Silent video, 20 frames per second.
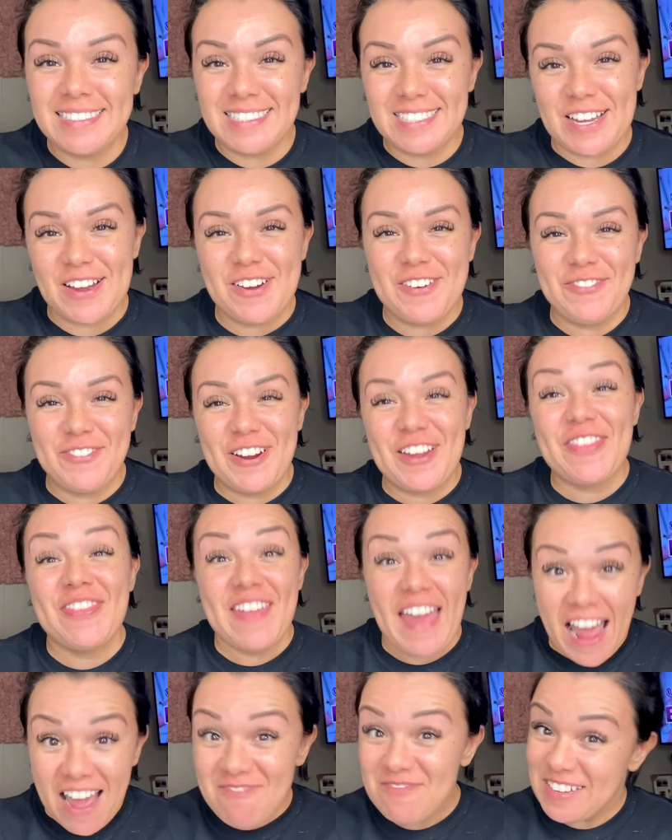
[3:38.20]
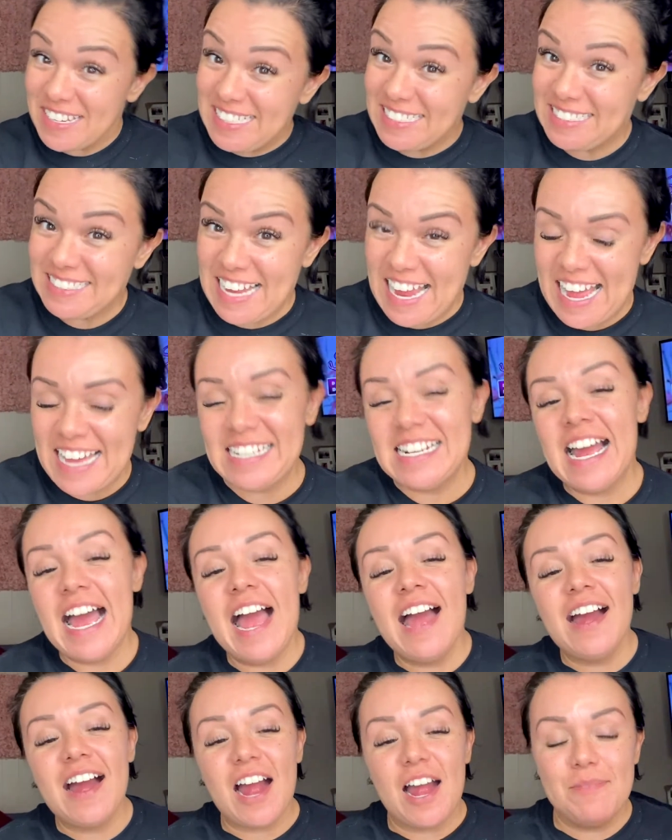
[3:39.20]
so for that being said,
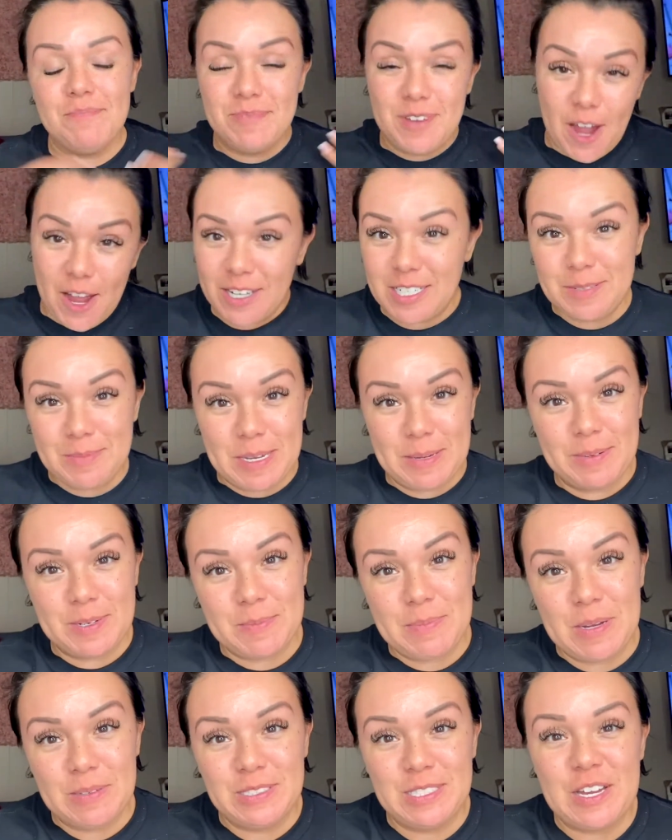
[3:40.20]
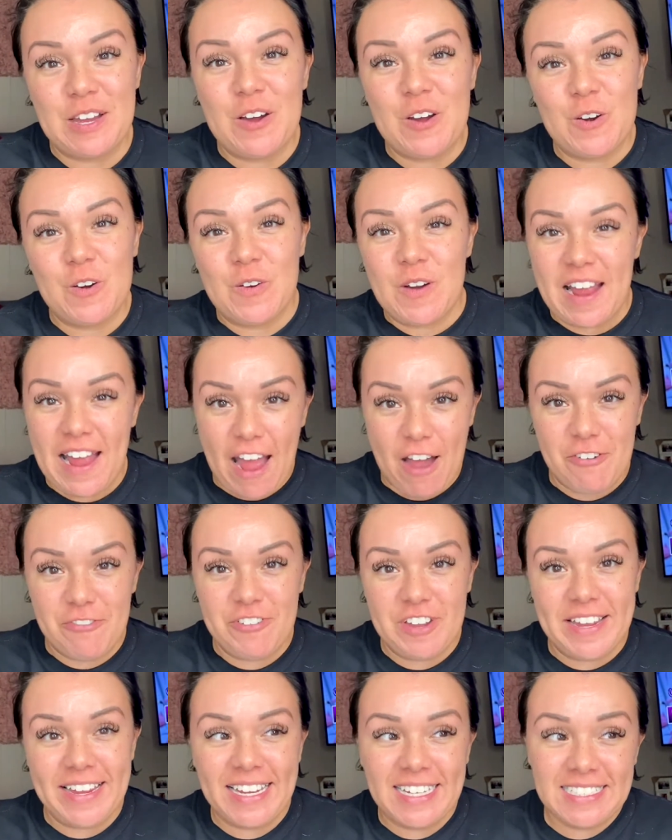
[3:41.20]
I'm not going to be able to post the whole
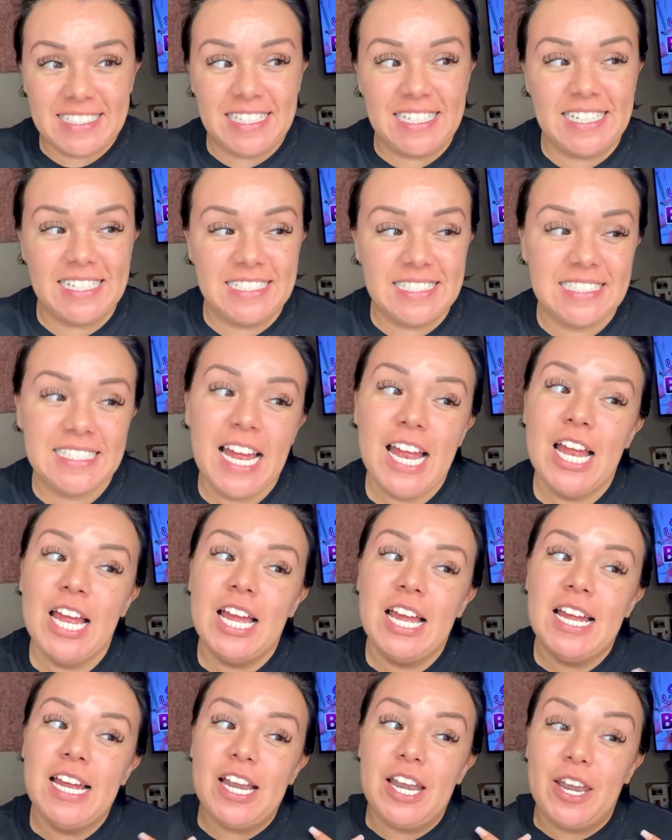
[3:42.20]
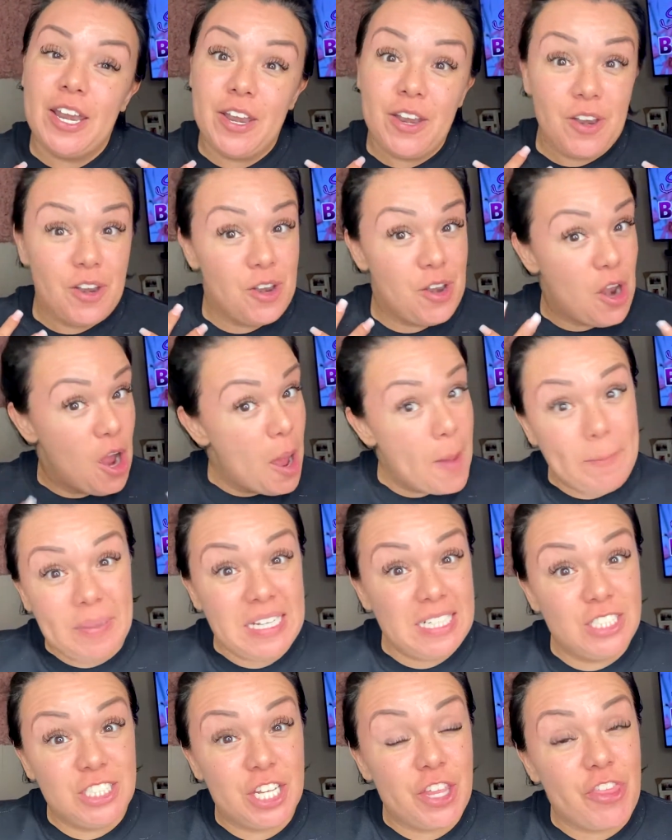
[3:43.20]
outfit because it is not
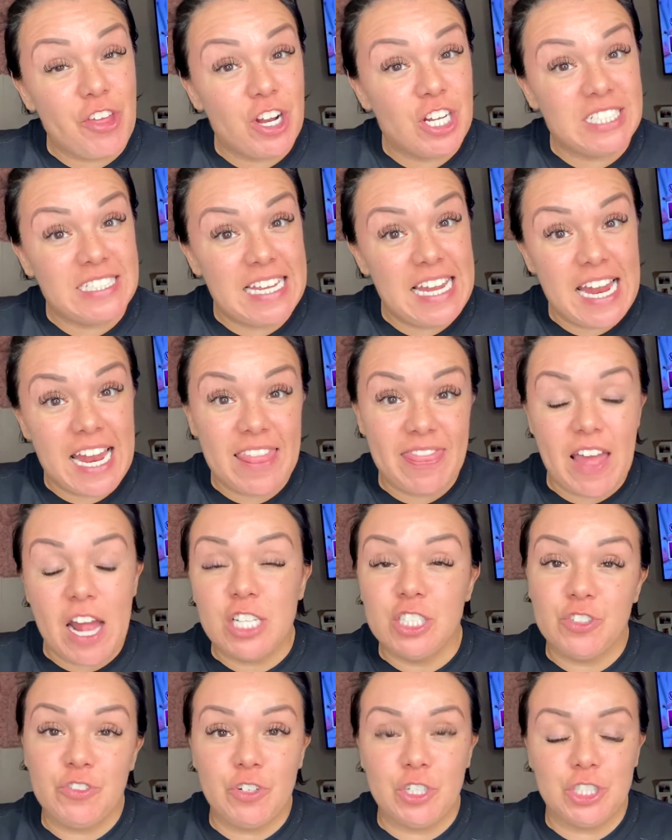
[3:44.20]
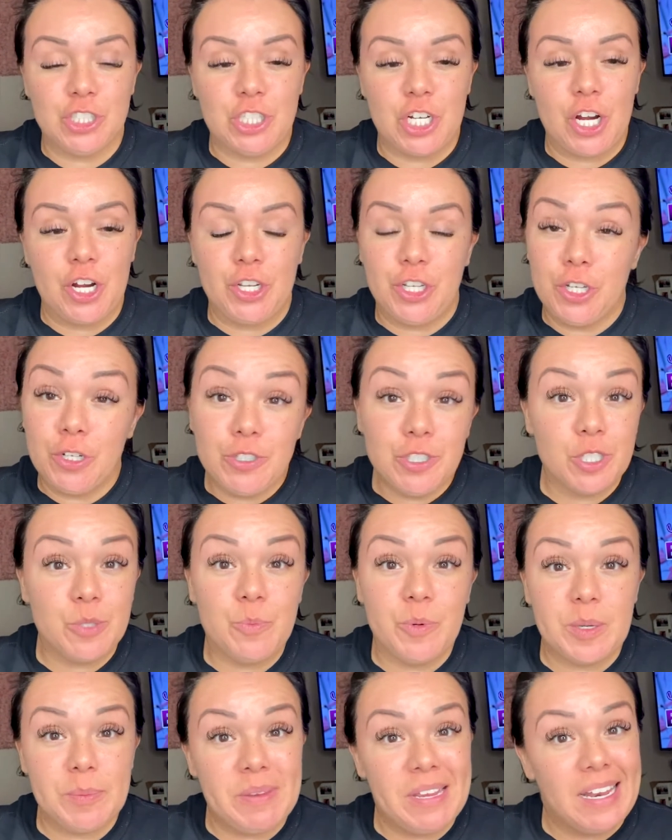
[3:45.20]
PG-13, that's for sure. YouTube
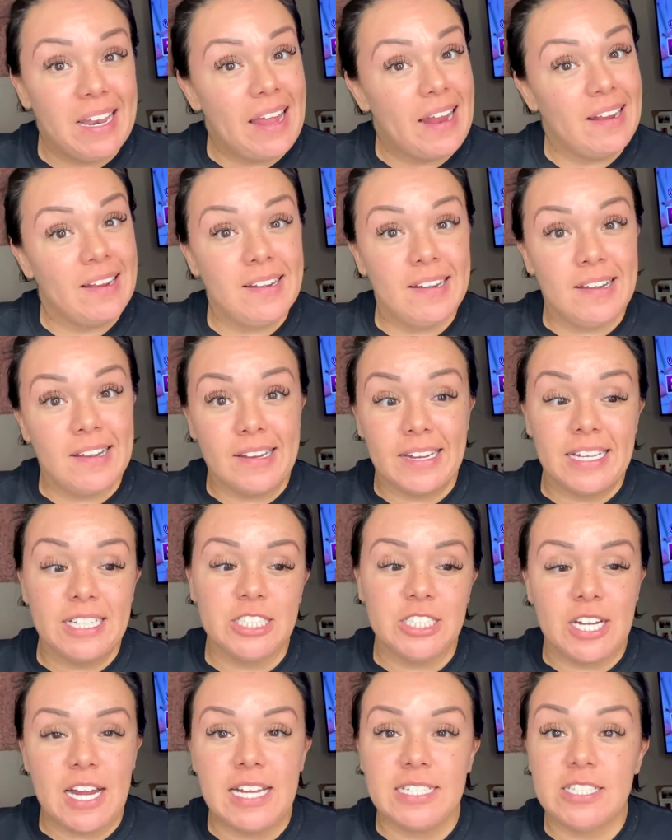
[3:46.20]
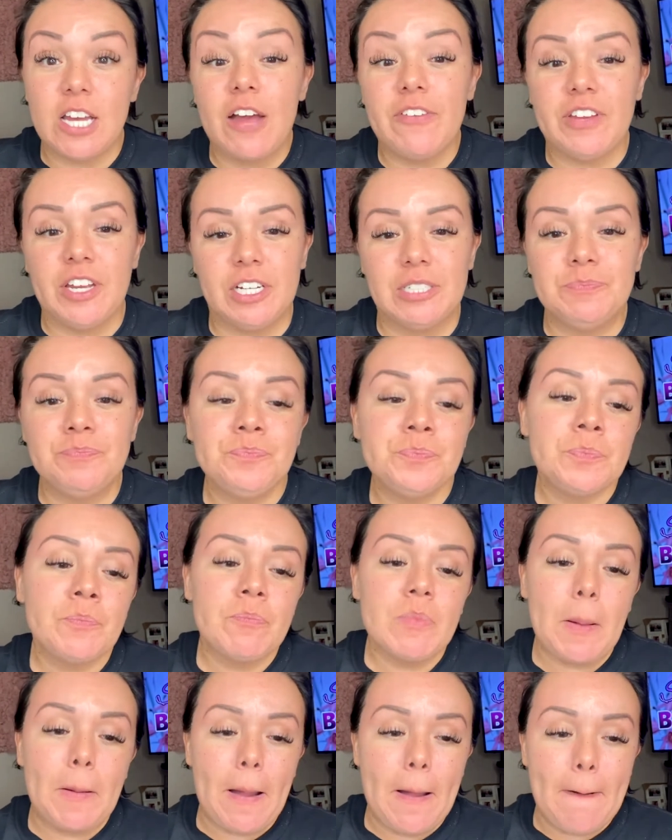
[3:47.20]
would be like, uh-uh, get your ass off here.
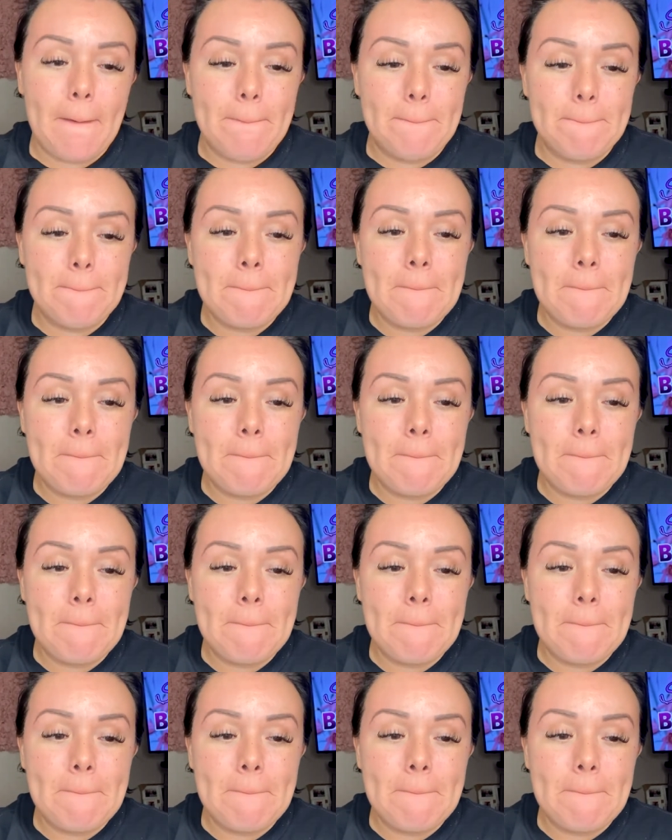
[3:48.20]
Um,